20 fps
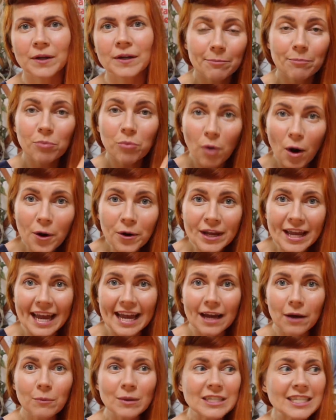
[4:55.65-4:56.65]
It broke
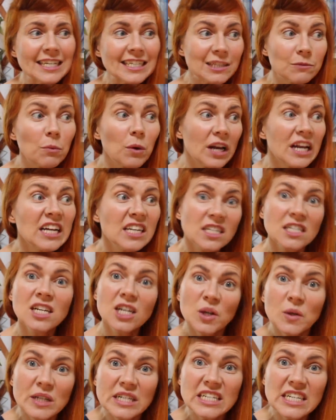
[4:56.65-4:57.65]
it, which is what I
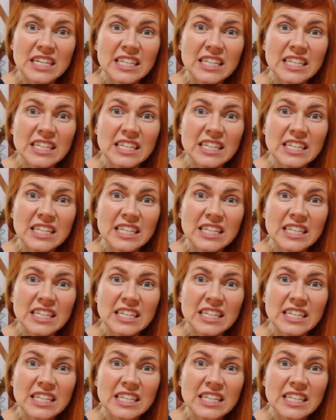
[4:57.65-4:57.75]
know it